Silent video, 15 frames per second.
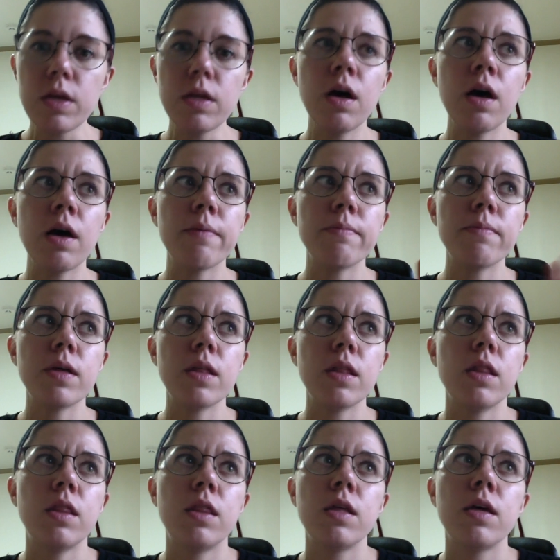
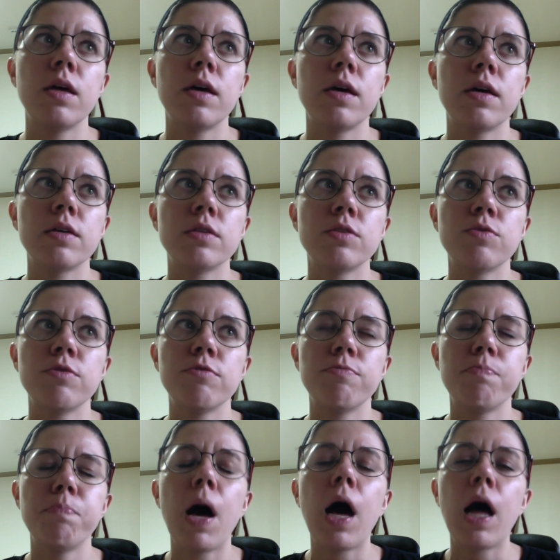The sort
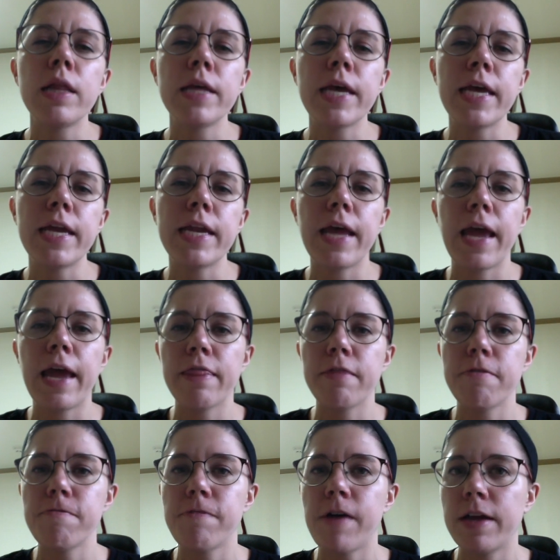of pollen and the
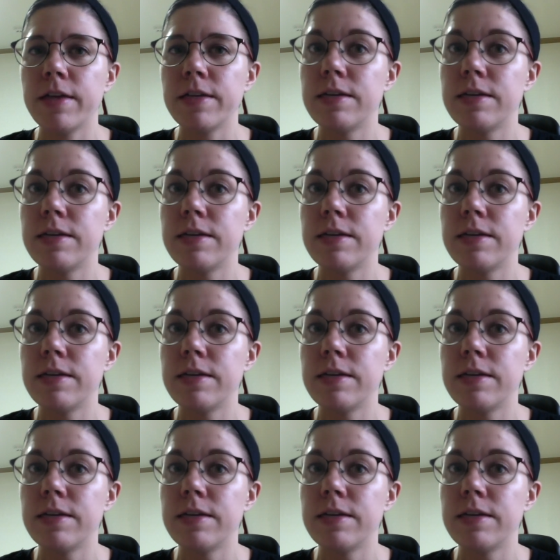fine